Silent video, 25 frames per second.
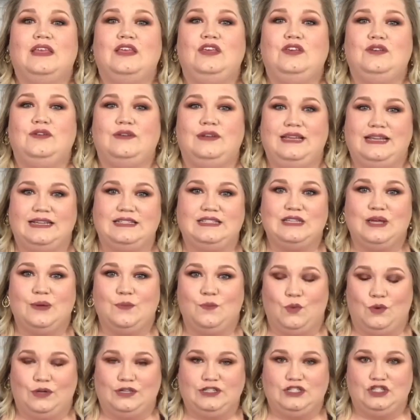You need to
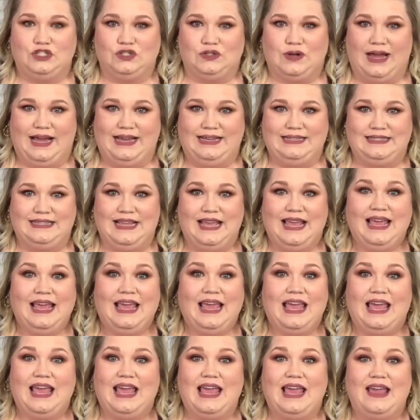moisturize.
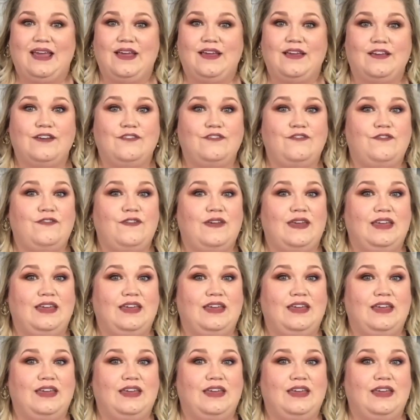If